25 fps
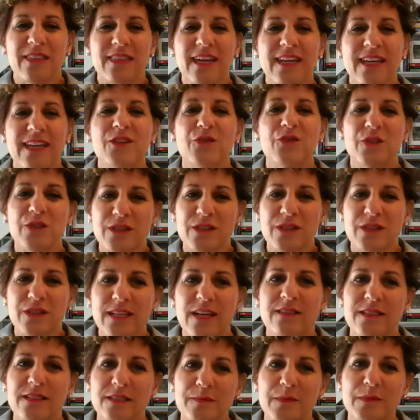thank you for
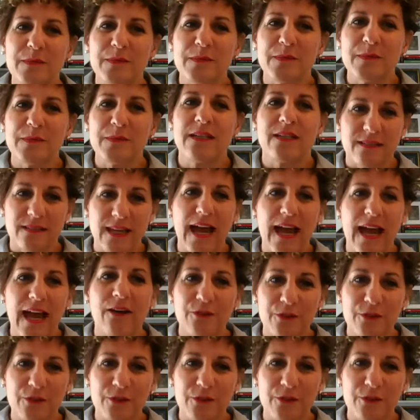telling me
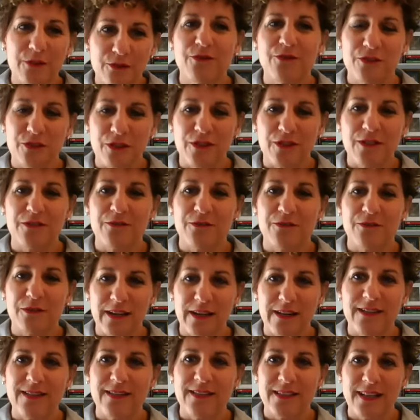how you two started
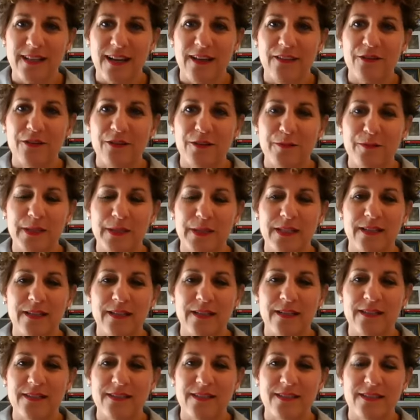writing together
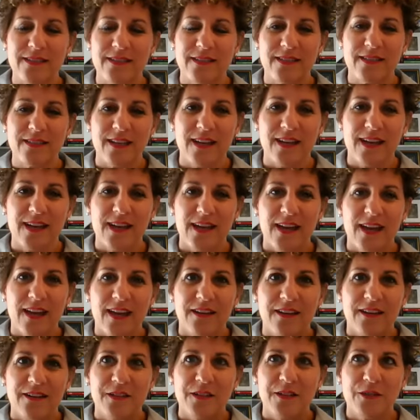because,
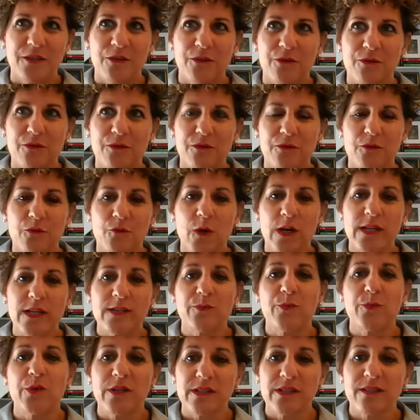you know,
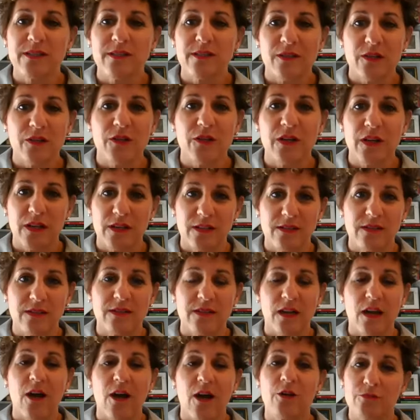Westport is a is
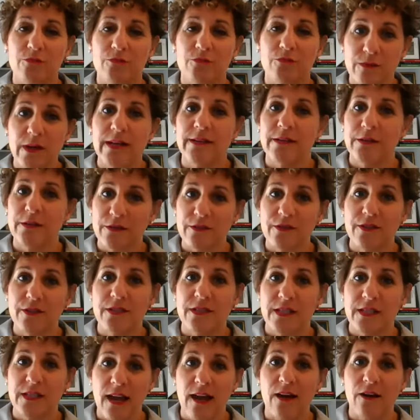a
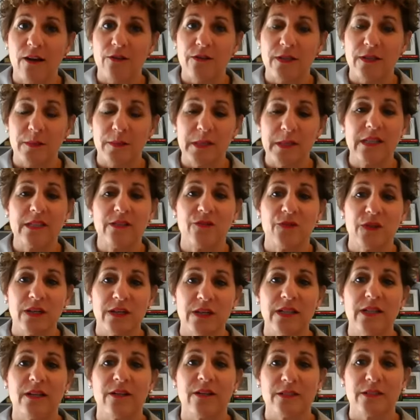writer's town. I mean, it's
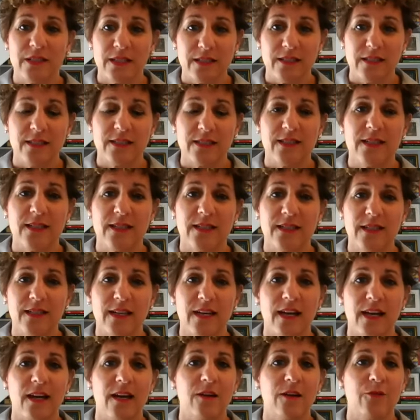very artistic.
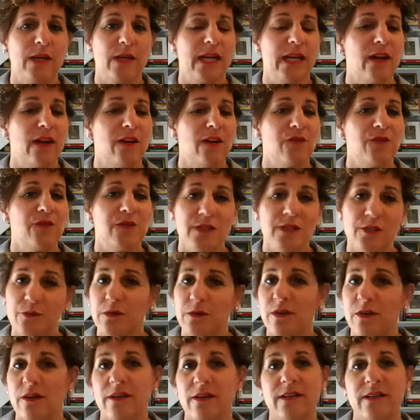Uh, we have
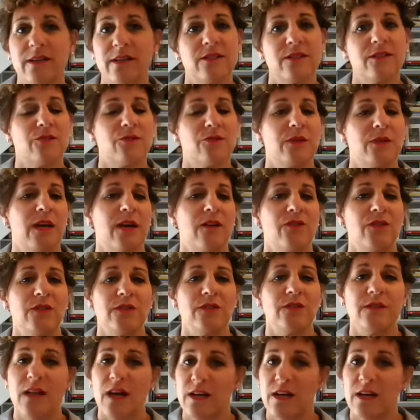visual artists. We have a
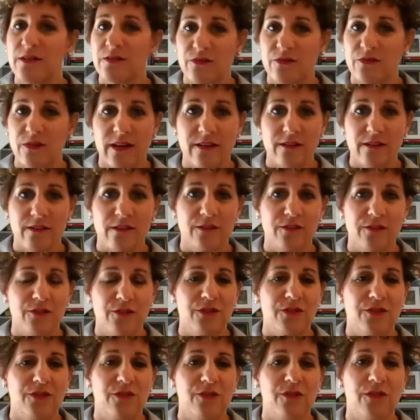lot of
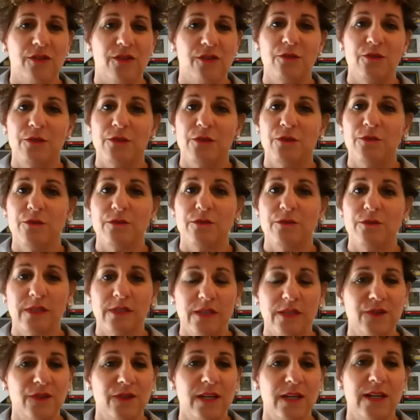writers who
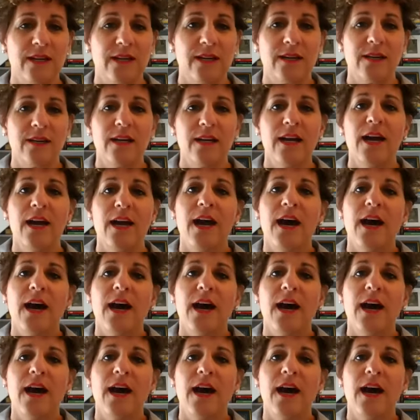live there.